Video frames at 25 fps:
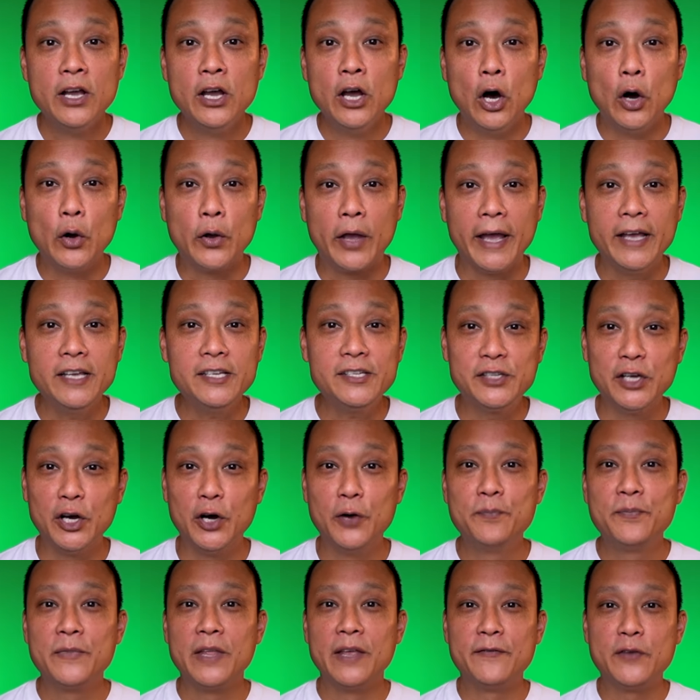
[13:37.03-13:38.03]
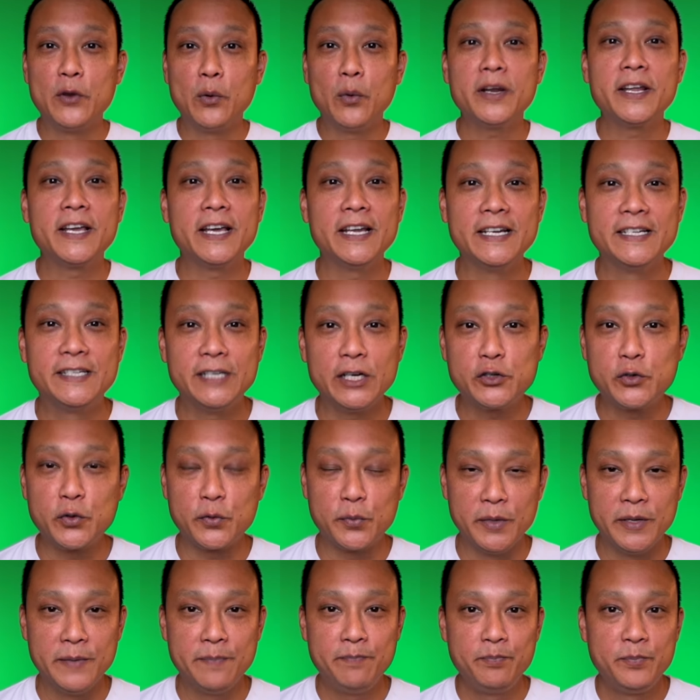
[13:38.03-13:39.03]
Okay, so if you want to get in touch with
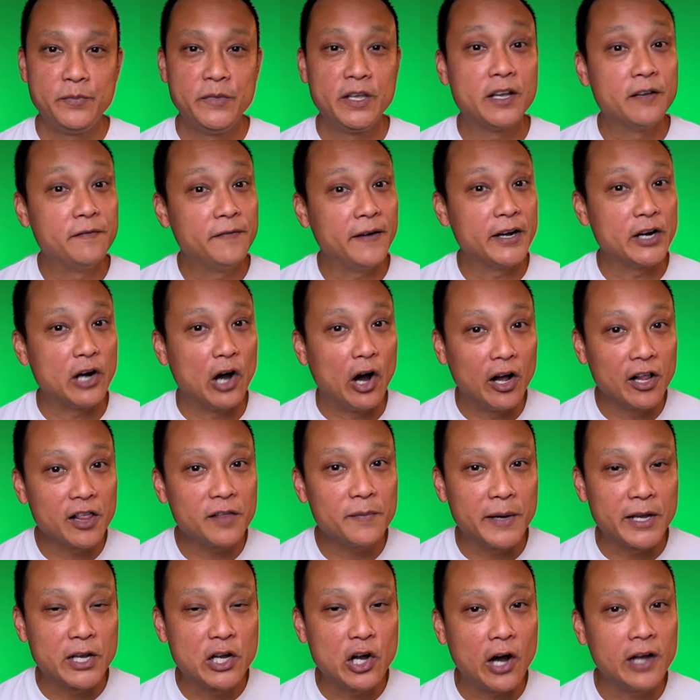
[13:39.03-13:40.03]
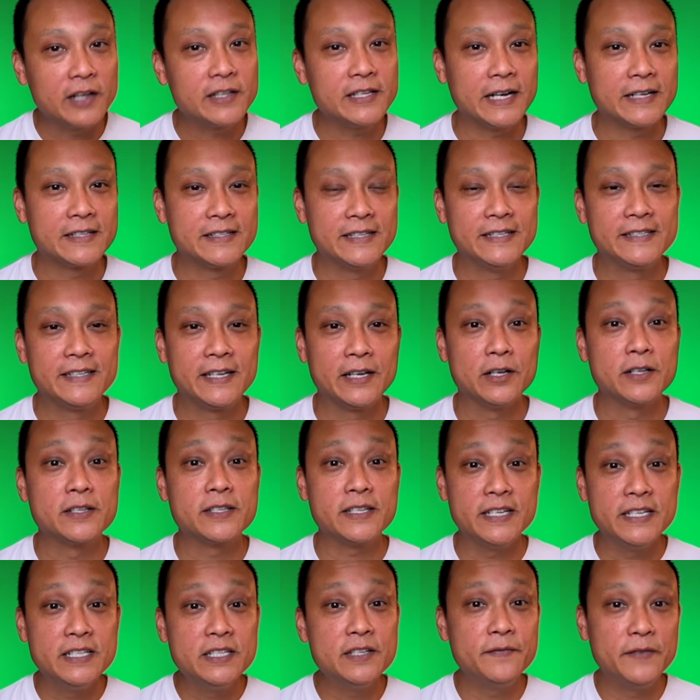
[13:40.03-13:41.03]
me, you can find all of my contact details
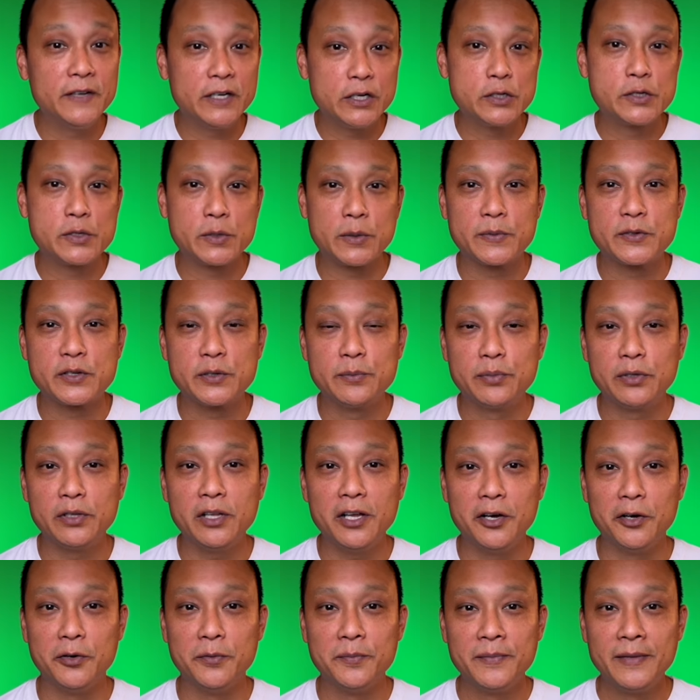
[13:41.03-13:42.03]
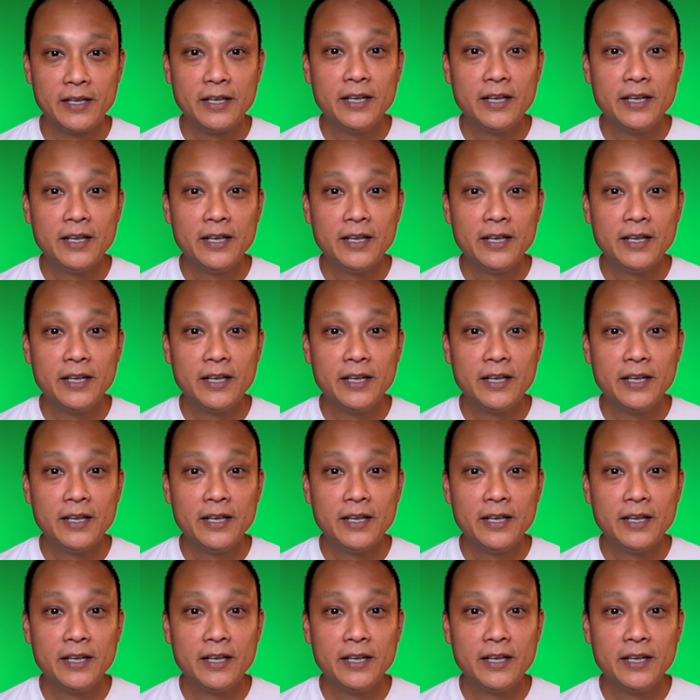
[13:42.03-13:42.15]
in the video description below.